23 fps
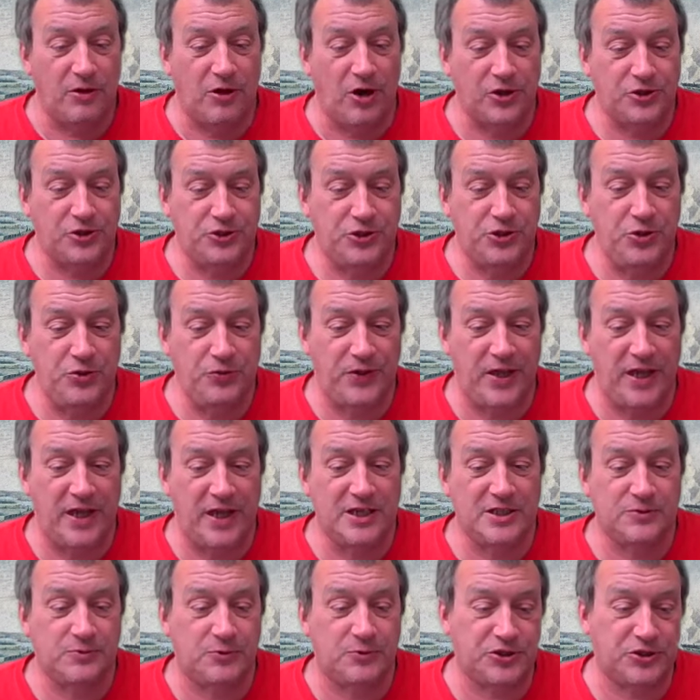there are two
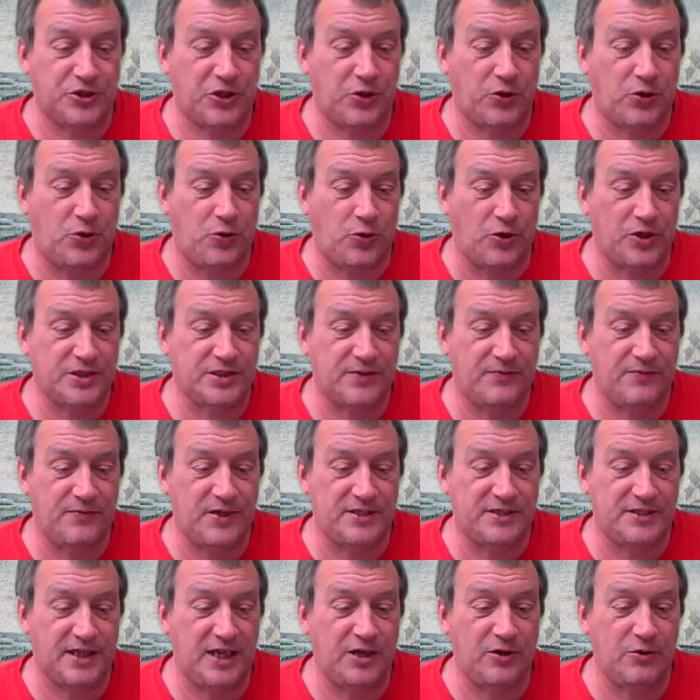things which the course of
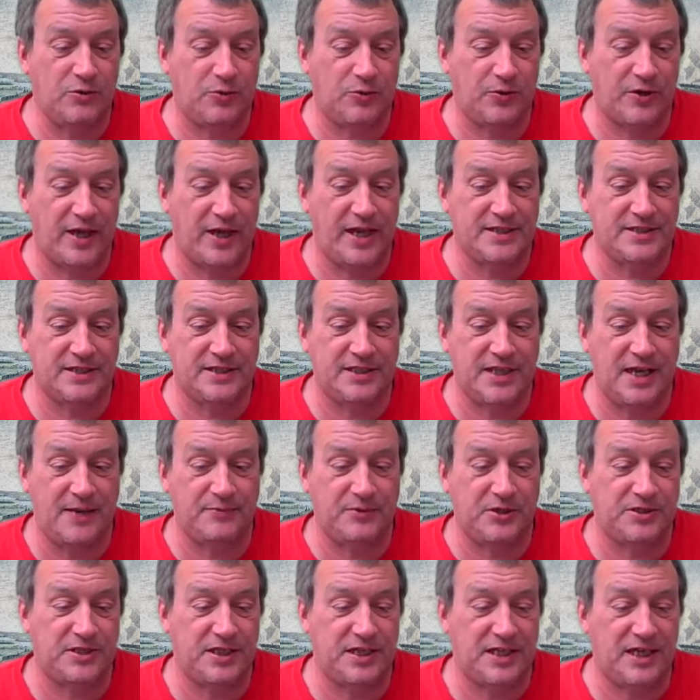this inquiry has
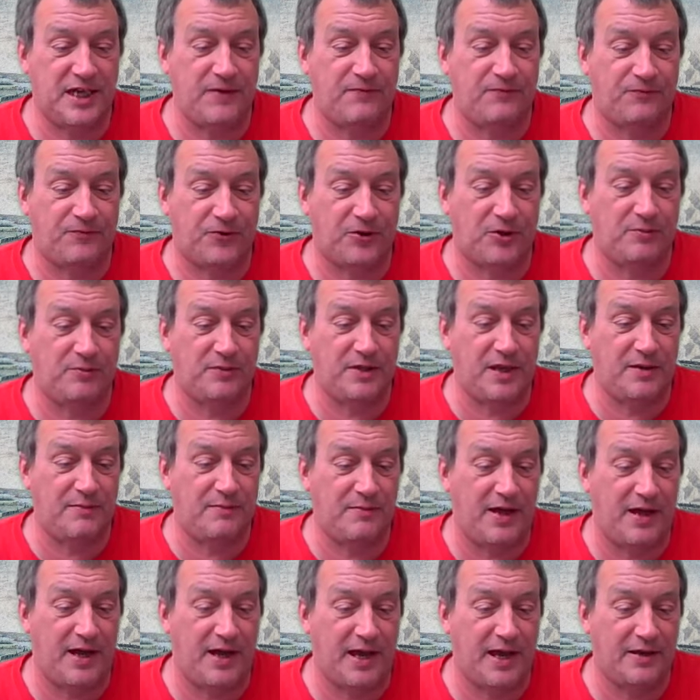attempted to keep firmly
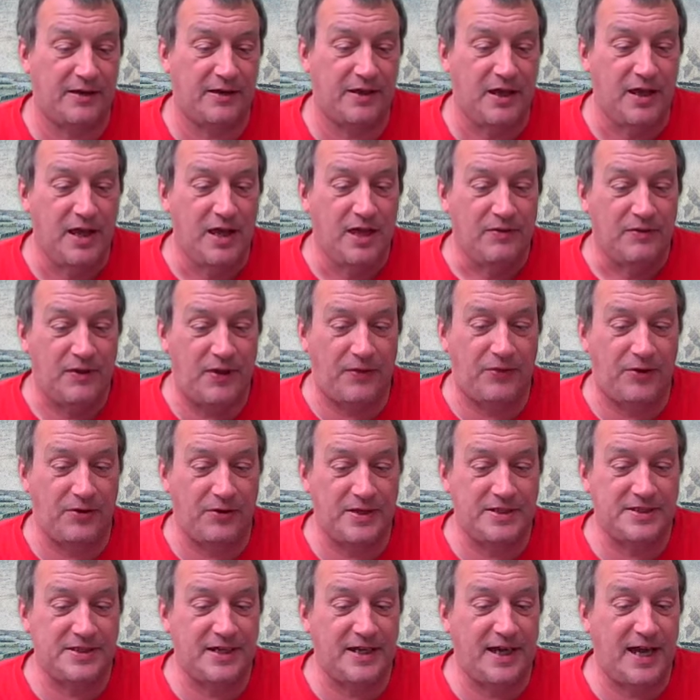in mind, that
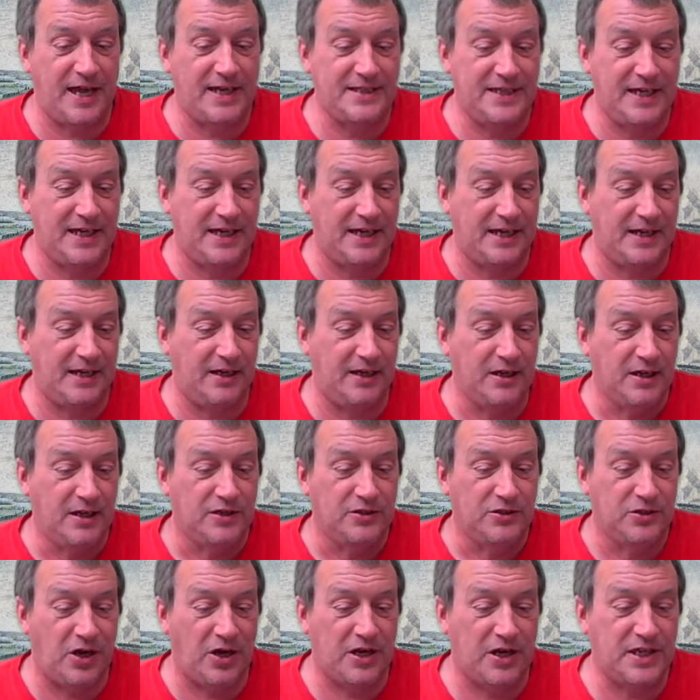there is an idea
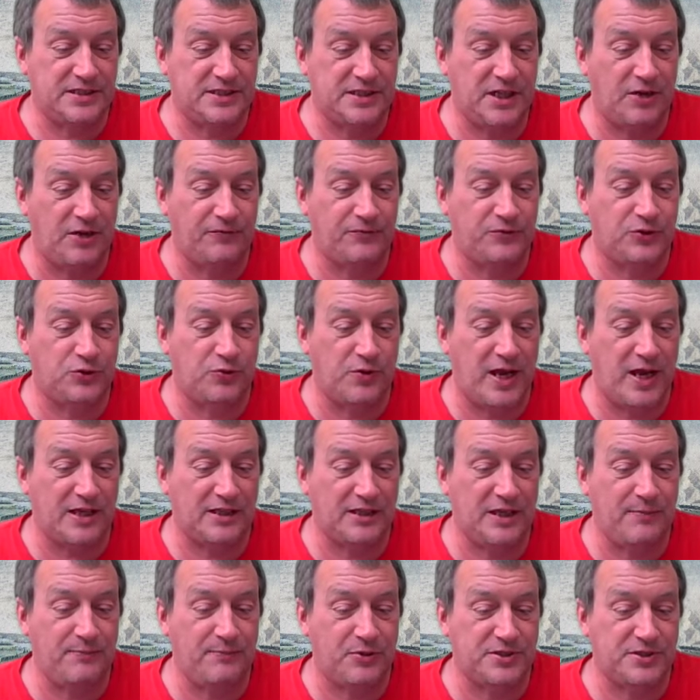not itself
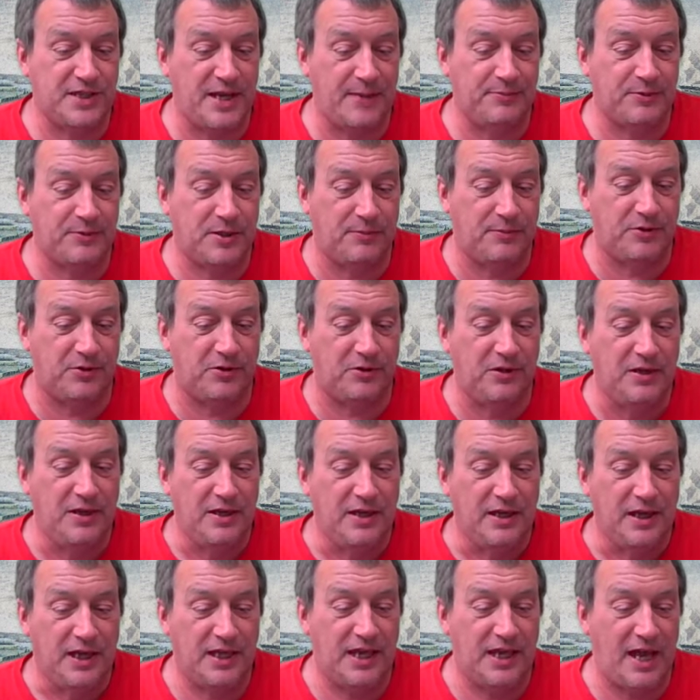directly perceptible
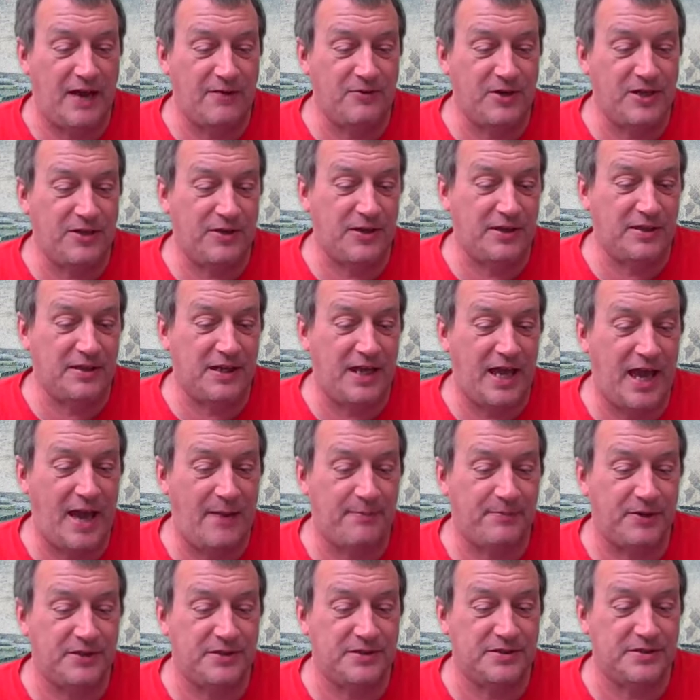in everything that
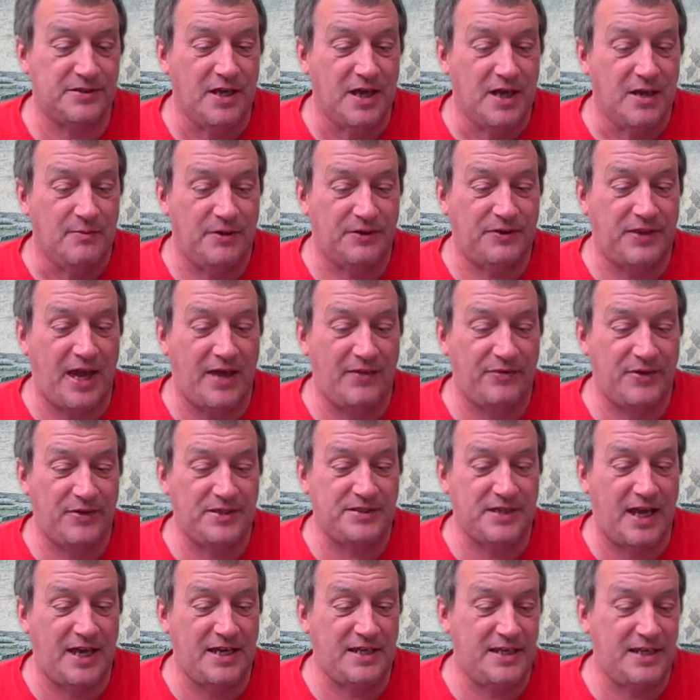happens, but that
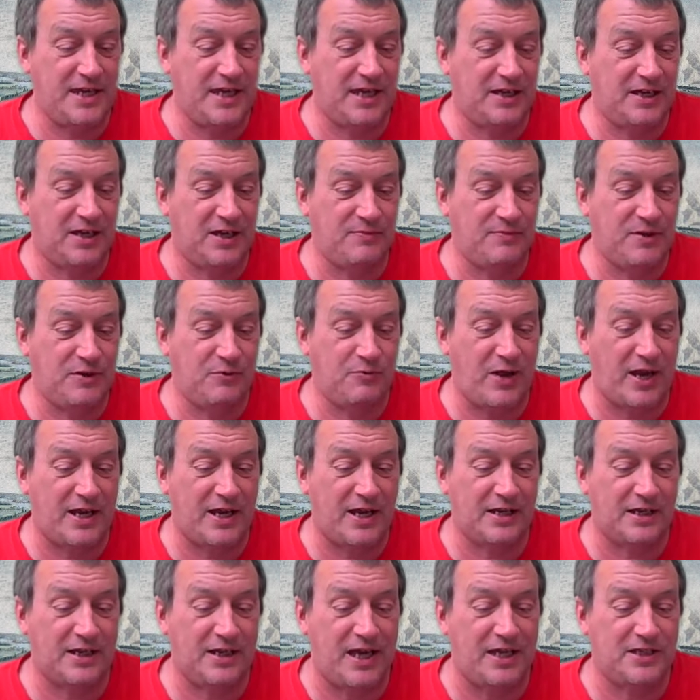this idea can be
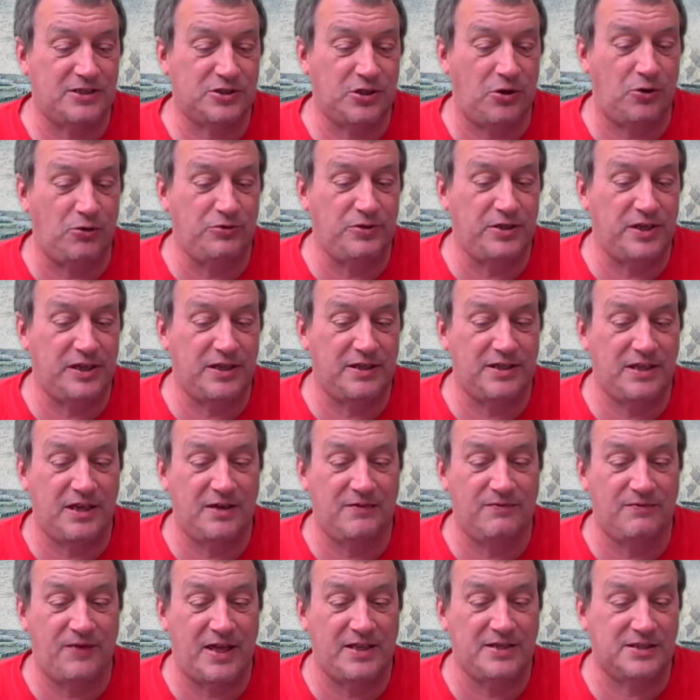recognized only in
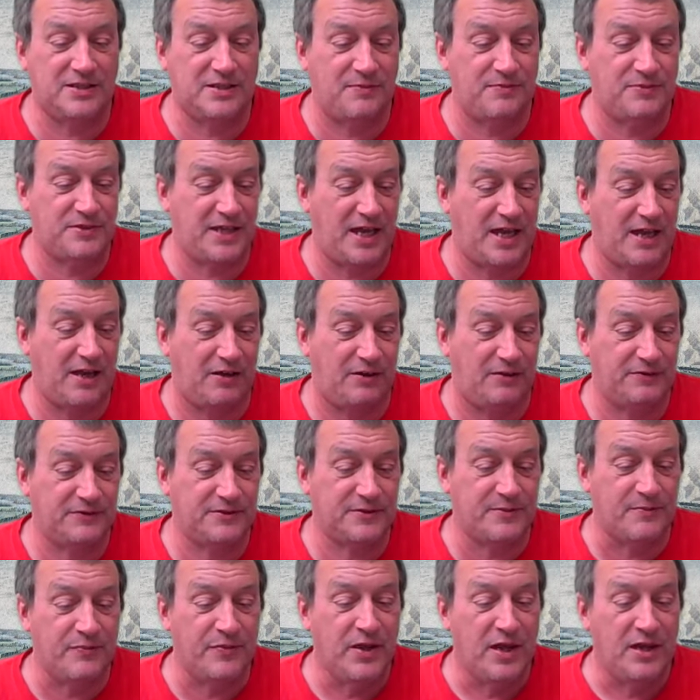the events
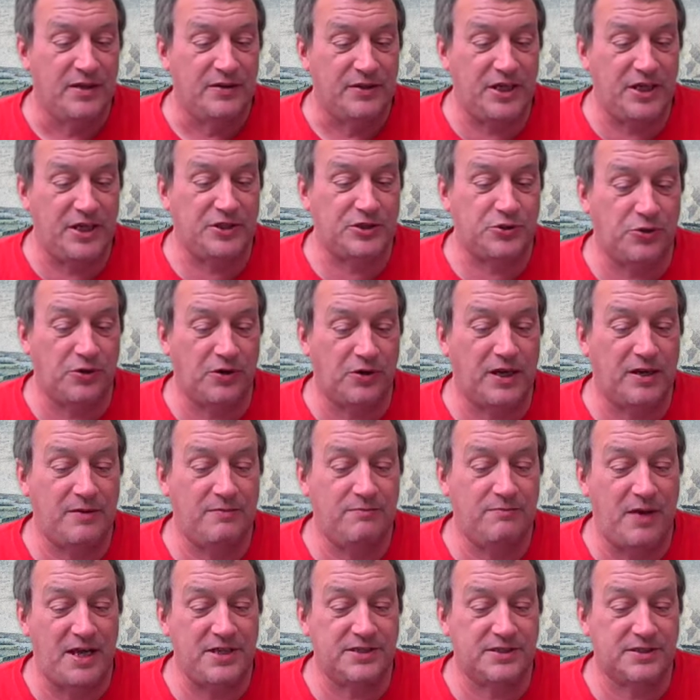themselves. The
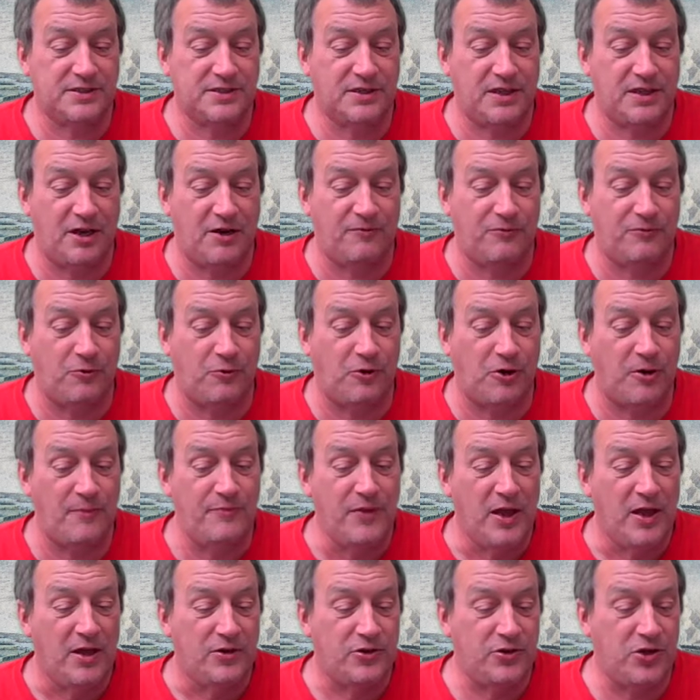historian must,
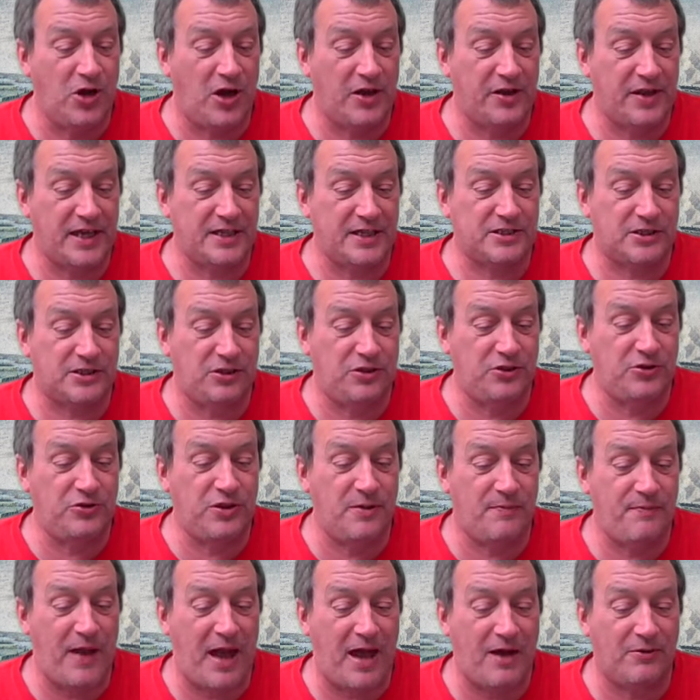therefore, not
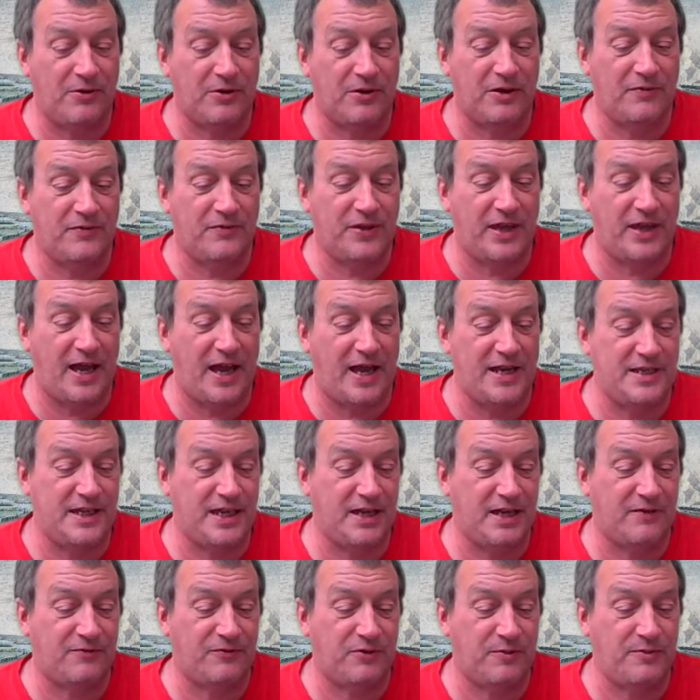exclude the power of the
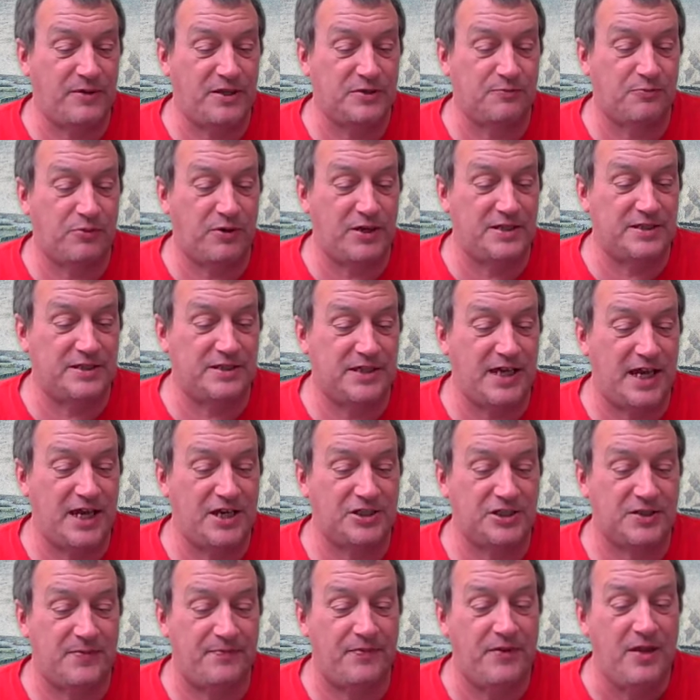idea from his
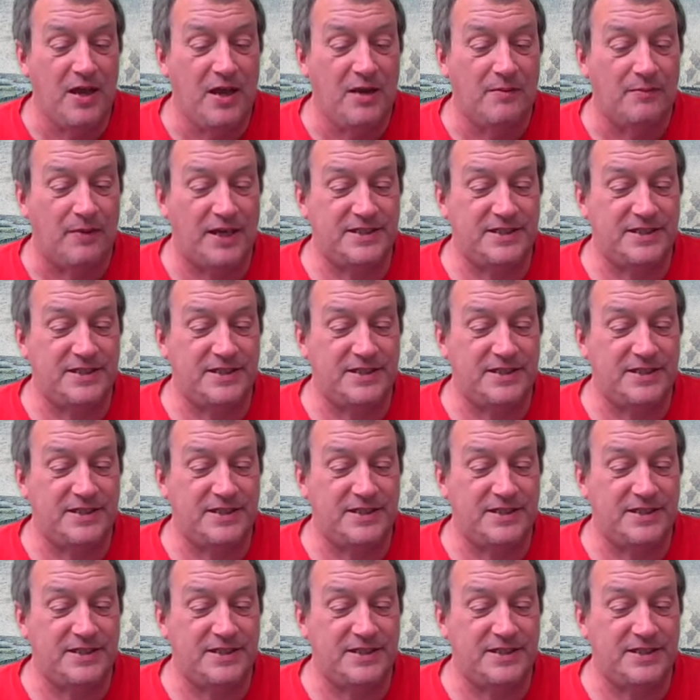presentation